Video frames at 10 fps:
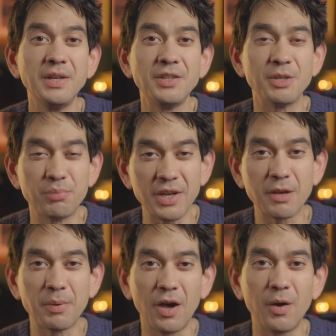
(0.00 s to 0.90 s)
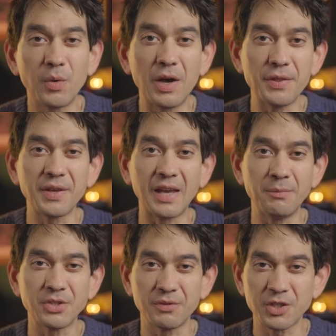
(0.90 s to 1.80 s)
to break apart what other
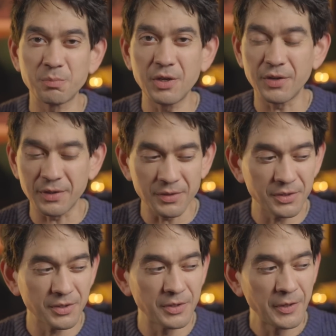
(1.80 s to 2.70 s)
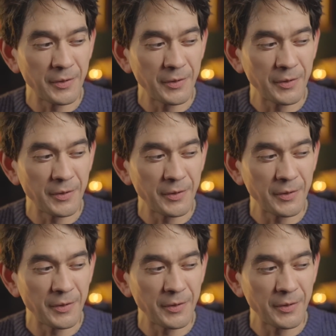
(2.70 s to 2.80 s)
games have experienced.